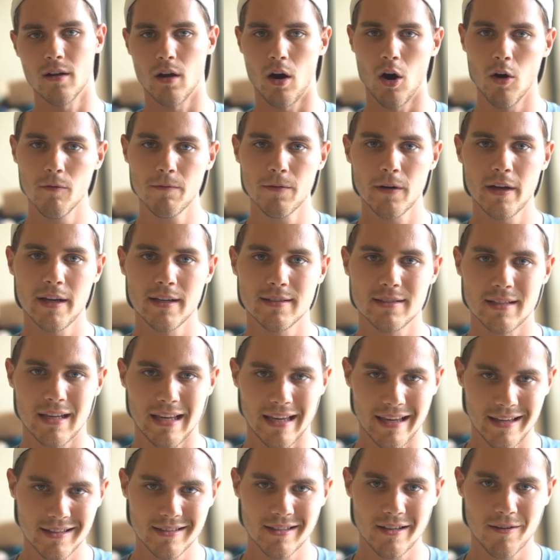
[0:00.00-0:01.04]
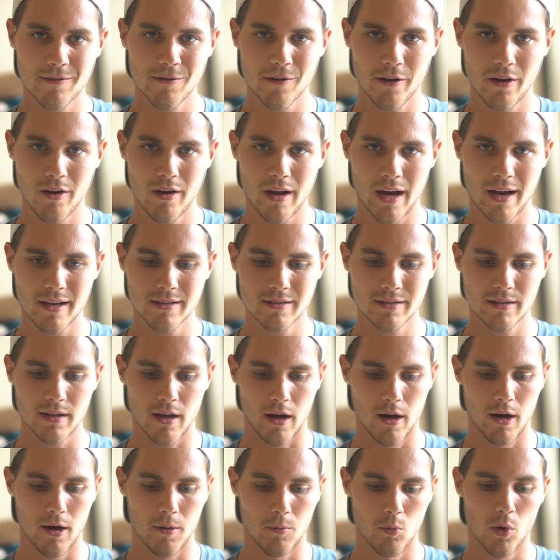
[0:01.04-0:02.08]
Hopefully it's easy for you guys.
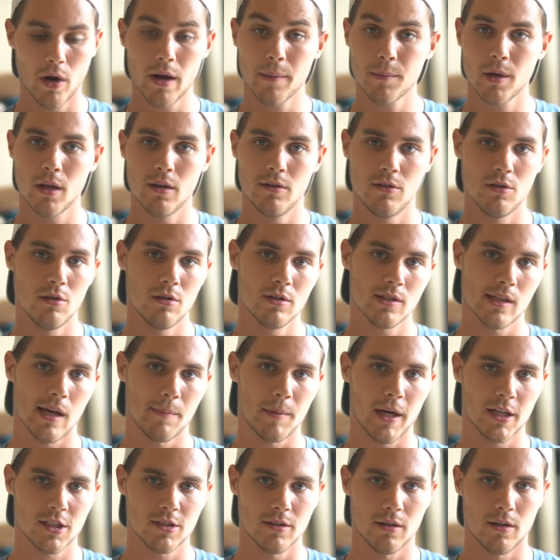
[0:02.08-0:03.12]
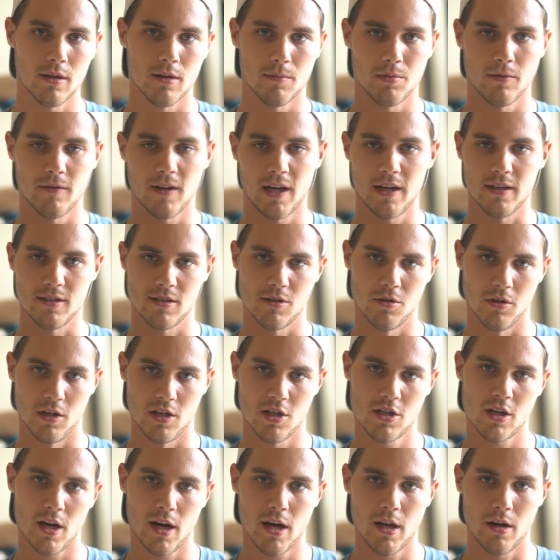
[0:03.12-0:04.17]
What I'm going to do is I'm actually going to provide a
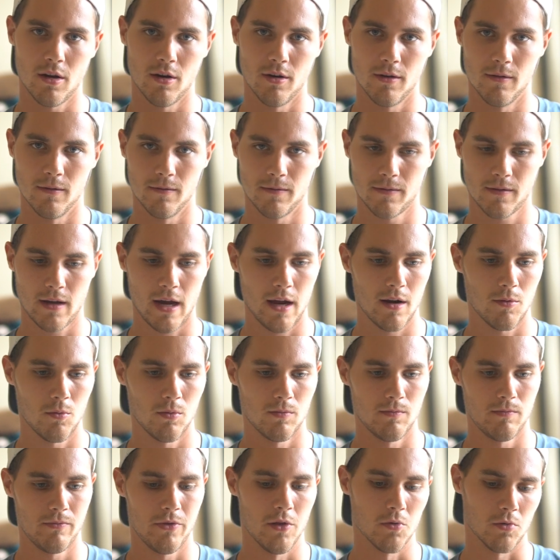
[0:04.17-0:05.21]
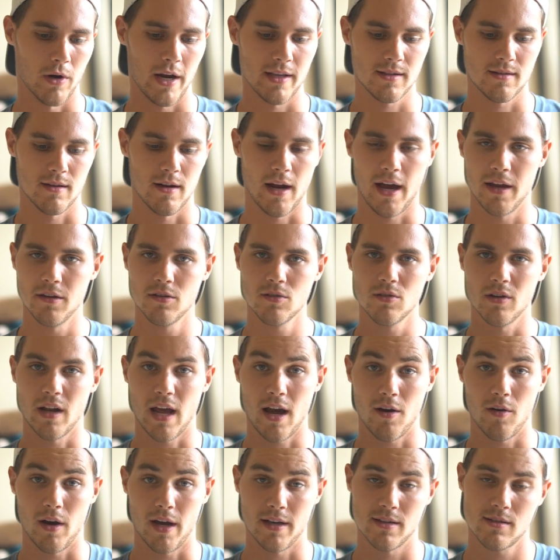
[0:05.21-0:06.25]
screenshot of kind of the rates that I do and
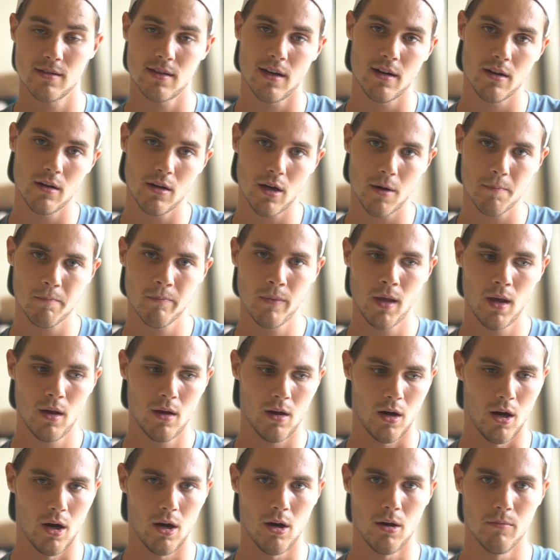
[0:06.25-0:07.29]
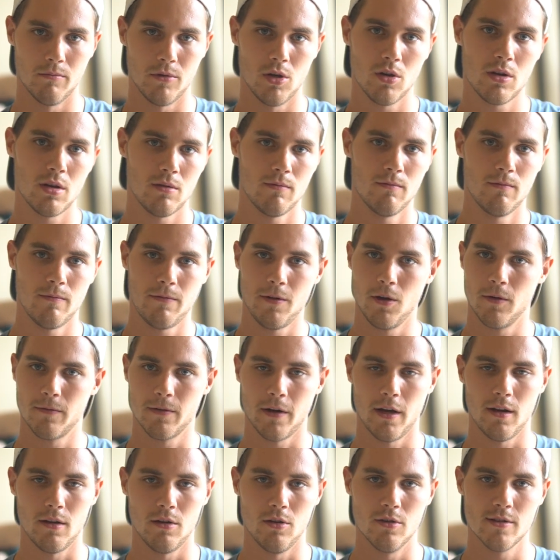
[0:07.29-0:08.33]
how I set it up. You can feel
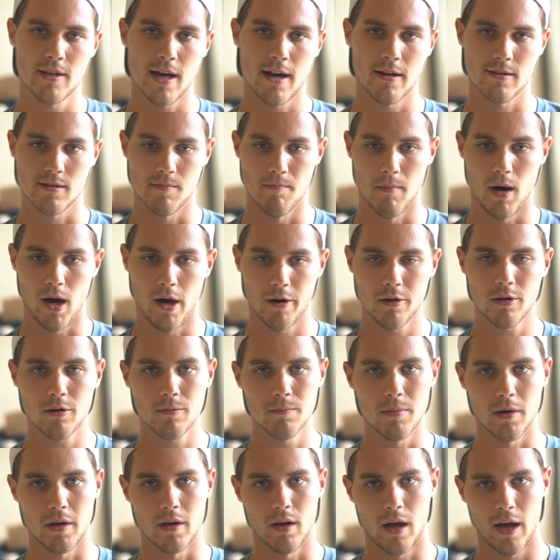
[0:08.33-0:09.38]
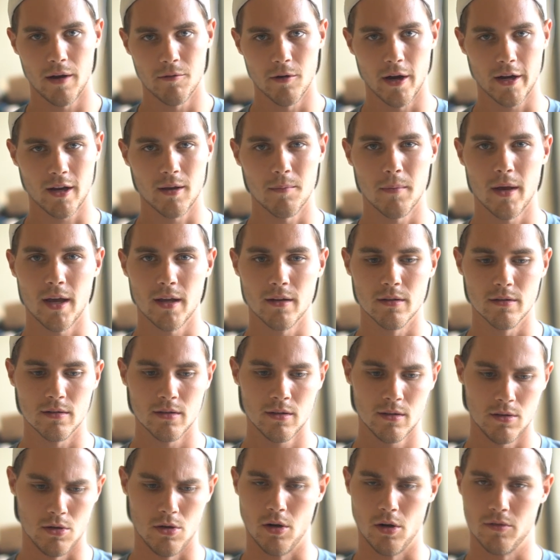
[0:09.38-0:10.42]
free to use that as a model, but I'd recommend,
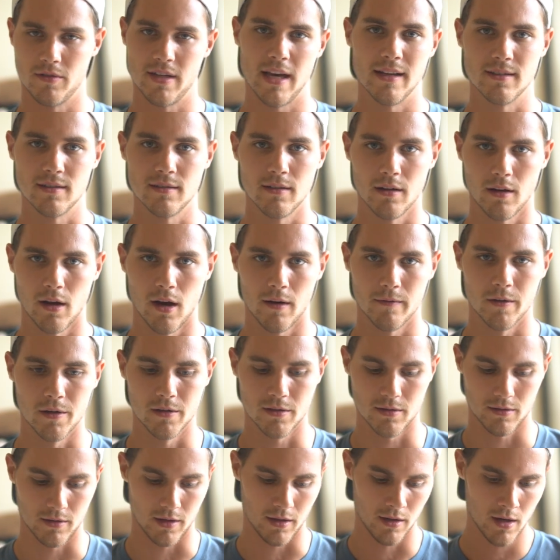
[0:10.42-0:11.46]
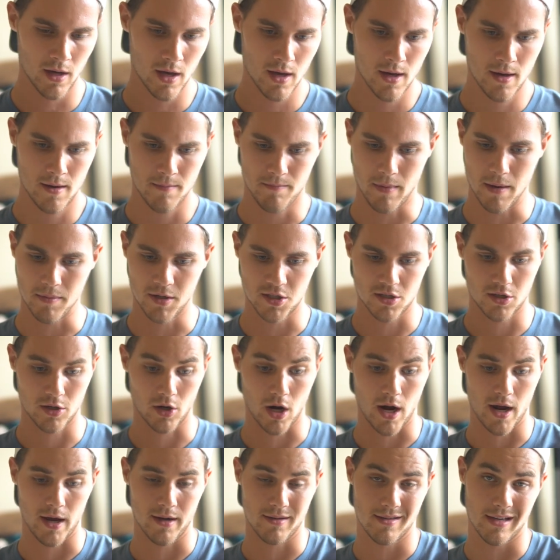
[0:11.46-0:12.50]
testing, obviously. Maybe
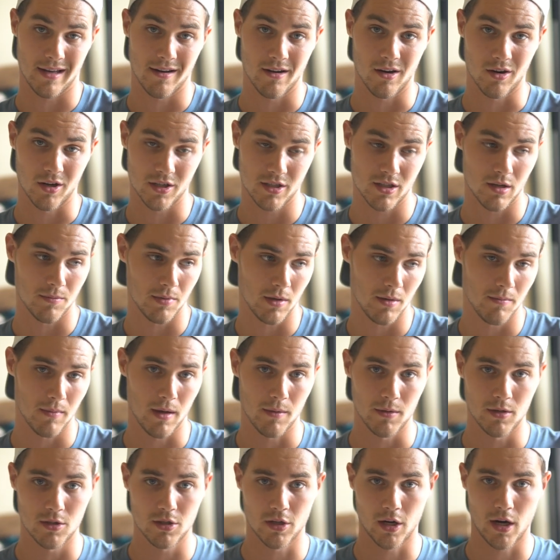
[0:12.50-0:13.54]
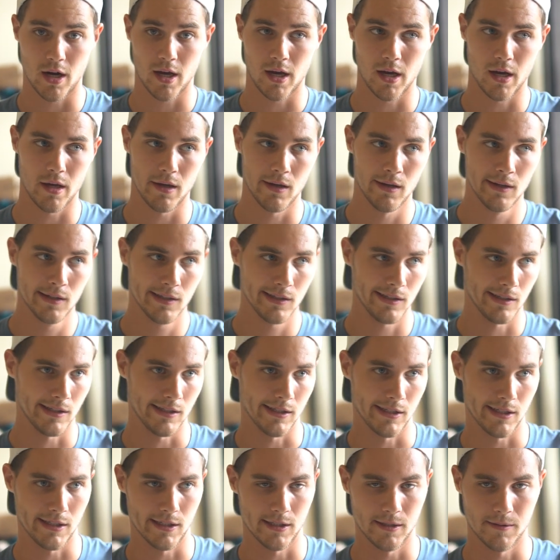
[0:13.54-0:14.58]
try $10 shipping, maybe try,
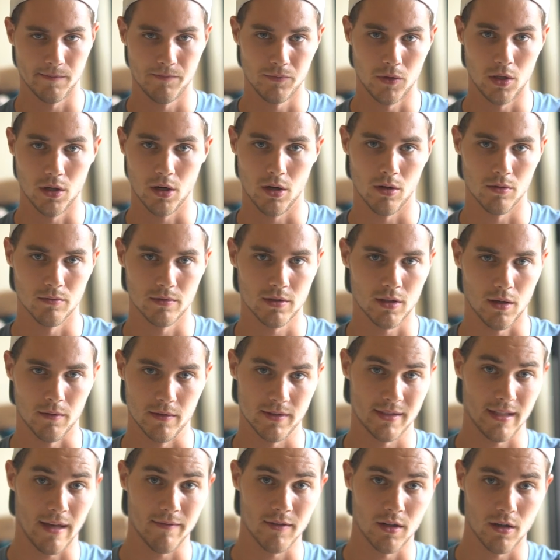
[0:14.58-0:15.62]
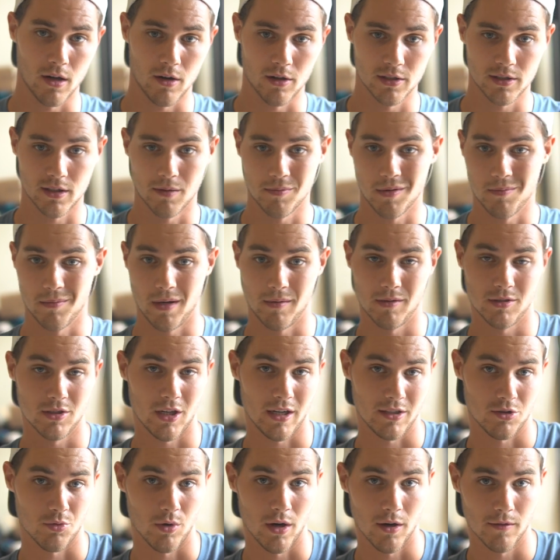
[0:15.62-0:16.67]
$7 shipping, maybe
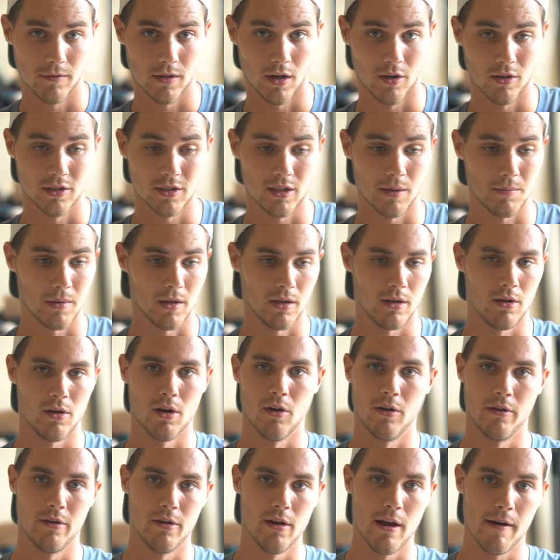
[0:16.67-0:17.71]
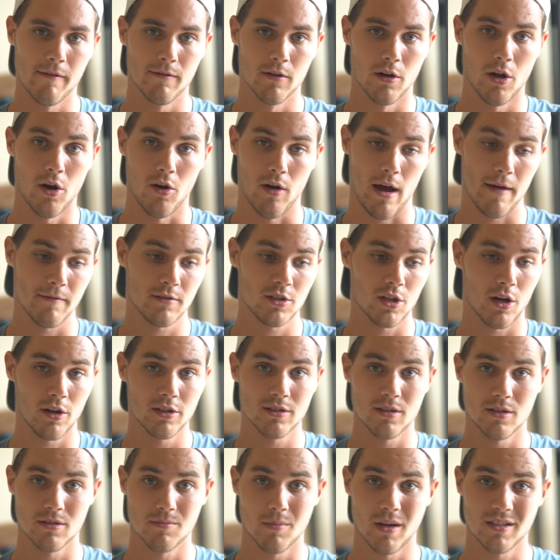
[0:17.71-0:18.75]
try $12 shipping, and you never know. I've
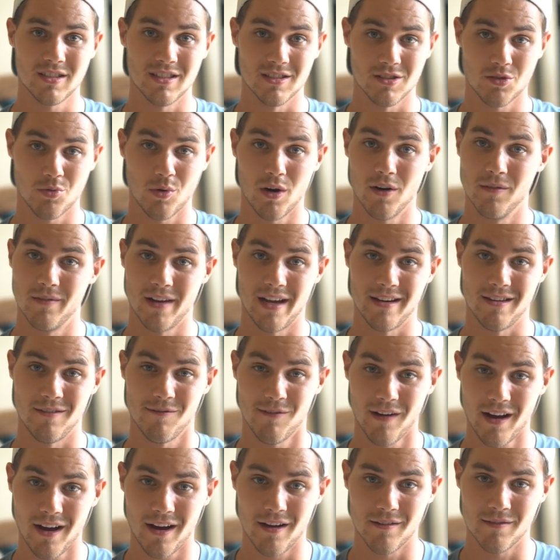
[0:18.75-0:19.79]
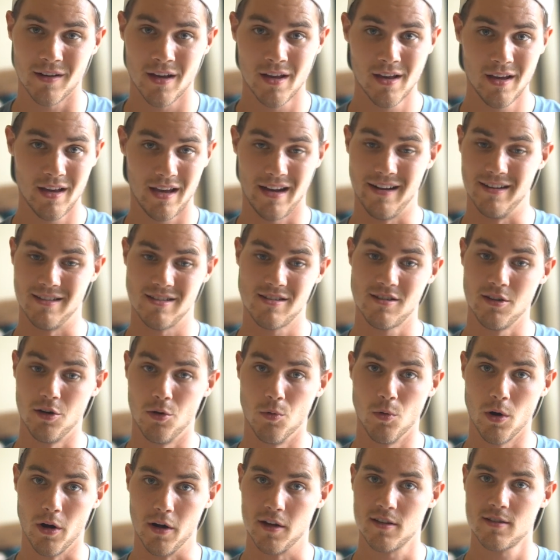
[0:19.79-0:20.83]
charged as much as $12.95 and it
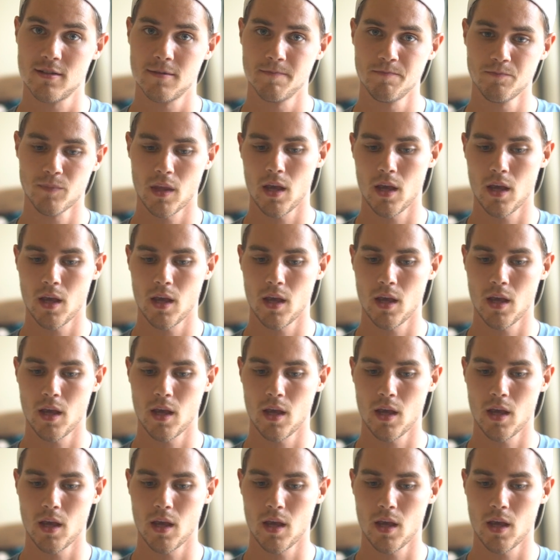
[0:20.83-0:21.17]
still works.